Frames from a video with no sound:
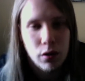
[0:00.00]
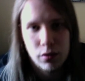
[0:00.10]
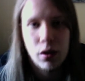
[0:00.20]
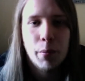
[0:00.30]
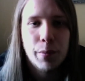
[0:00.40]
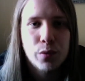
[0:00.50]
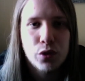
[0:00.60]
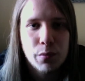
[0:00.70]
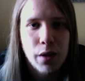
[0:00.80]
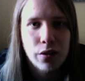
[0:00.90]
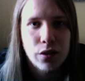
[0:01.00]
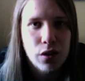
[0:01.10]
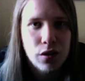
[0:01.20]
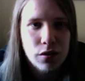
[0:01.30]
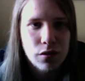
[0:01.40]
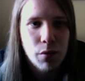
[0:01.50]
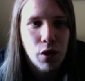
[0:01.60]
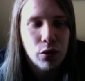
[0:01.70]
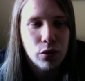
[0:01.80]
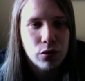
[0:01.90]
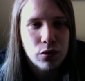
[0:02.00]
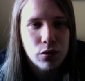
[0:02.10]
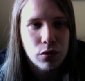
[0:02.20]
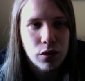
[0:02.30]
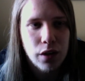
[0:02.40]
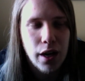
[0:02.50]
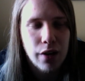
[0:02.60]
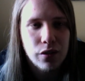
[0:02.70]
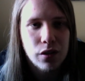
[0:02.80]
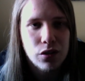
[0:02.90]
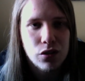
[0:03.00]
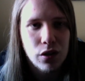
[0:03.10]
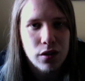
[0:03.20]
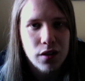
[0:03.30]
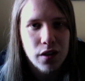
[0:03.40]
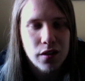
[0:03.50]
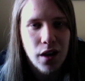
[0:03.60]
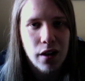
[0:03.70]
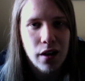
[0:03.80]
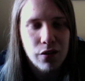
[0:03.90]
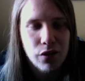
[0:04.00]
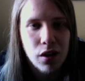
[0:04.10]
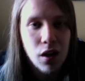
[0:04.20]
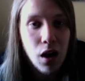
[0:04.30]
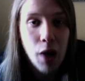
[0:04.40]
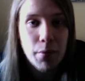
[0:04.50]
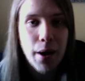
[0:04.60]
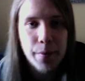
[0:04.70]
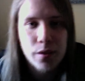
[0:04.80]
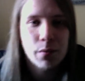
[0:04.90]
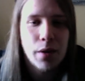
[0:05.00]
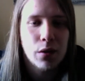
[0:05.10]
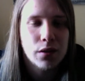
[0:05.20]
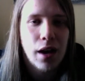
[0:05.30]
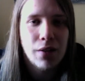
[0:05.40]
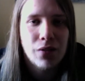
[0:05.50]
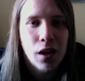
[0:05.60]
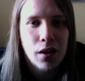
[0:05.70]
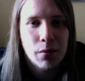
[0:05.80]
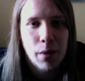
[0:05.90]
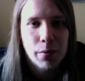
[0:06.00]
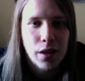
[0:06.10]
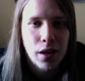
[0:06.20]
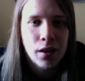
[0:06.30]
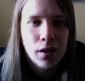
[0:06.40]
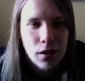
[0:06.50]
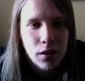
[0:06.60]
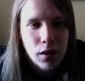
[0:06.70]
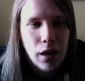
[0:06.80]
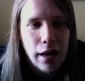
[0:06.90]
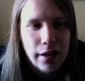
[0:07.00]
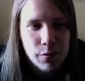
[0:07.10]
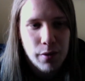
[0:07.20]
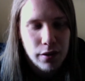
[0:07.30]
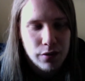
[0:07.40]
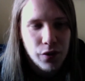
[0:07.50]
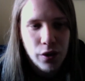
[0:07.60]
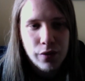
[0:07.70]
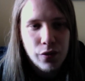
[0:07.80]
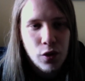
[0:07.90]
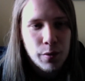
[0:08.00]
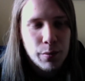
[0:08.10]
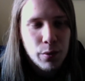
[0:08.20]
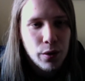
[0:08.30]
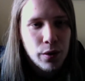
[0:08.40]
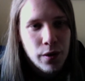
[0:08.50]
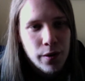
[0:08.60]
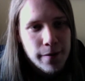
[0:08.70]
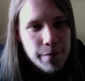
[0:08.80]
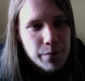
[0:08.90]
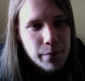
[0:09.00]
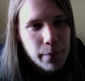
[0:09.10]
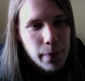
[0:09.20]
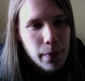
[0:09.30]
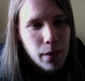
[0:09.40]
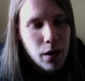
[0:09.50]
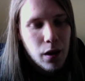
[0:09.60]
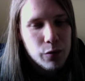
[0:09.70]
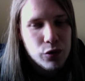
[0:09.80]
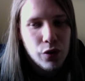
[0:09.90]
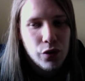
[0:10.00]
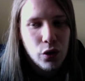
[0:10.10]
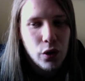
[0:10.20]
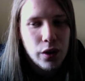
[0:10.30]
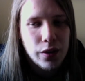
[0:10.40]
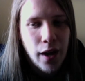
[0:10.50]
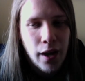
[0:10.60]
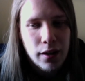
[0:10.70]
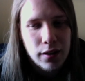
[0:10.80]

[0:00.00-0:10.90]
I should be able to use it tomorrow or the day after to try and test it out and everything. I'm happy to be able to have that, and I'm happy that Anna's been able to find it for me, but I'm sort of annoyed that